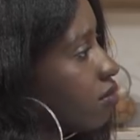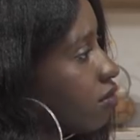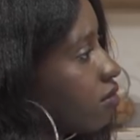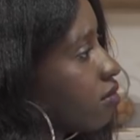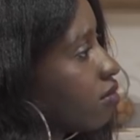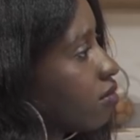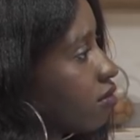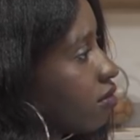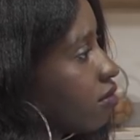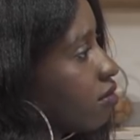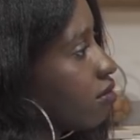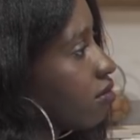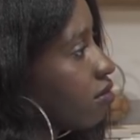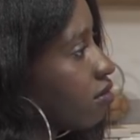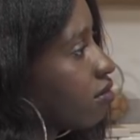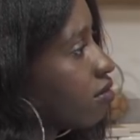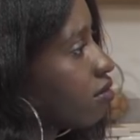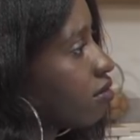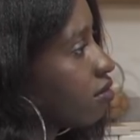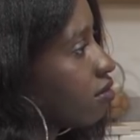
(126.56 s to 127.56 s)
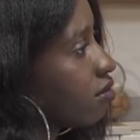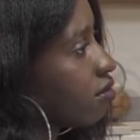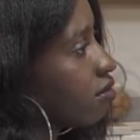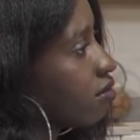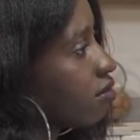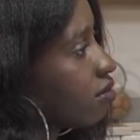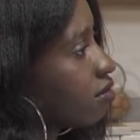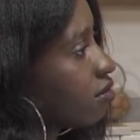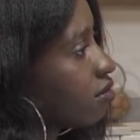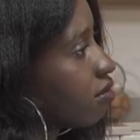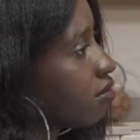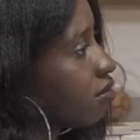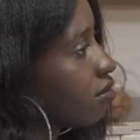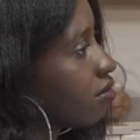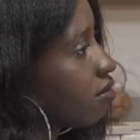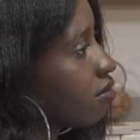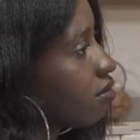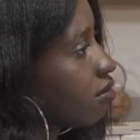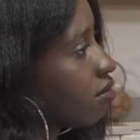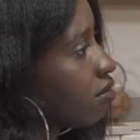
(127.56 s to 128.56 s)

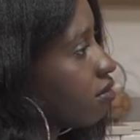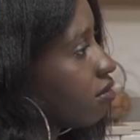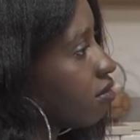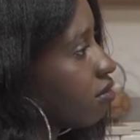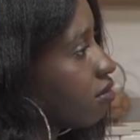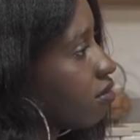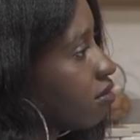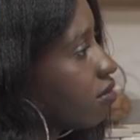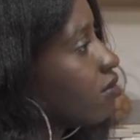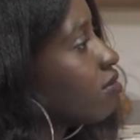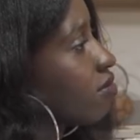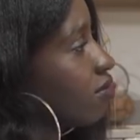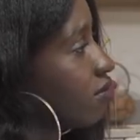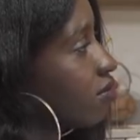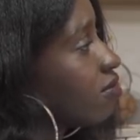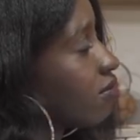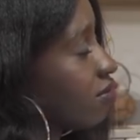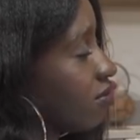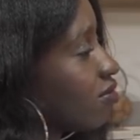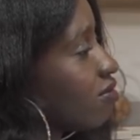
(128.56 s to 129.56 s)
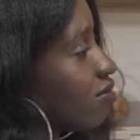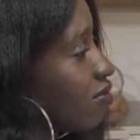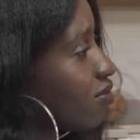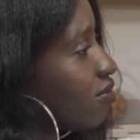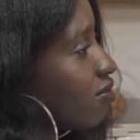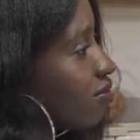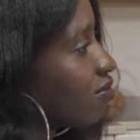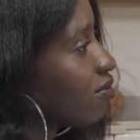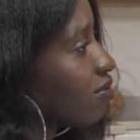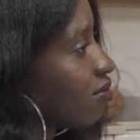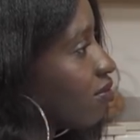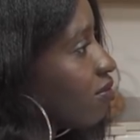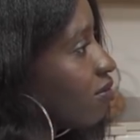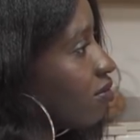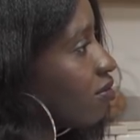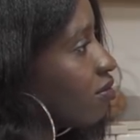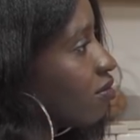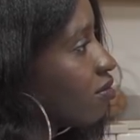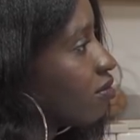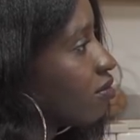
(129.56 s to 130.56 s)

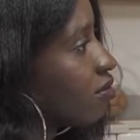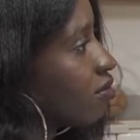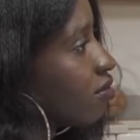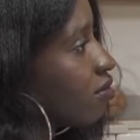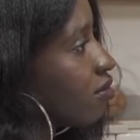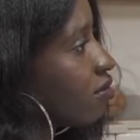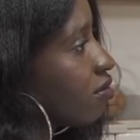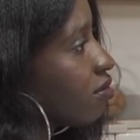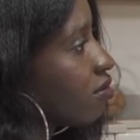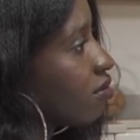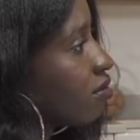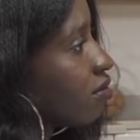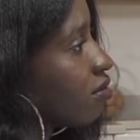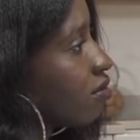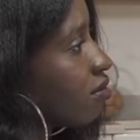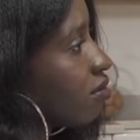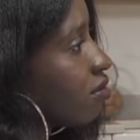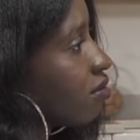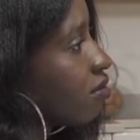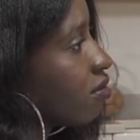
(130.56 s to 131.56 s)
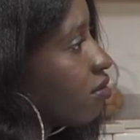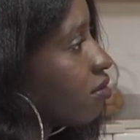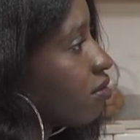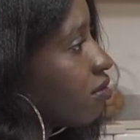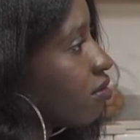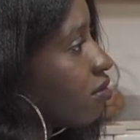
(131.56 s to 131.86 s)
[no speech]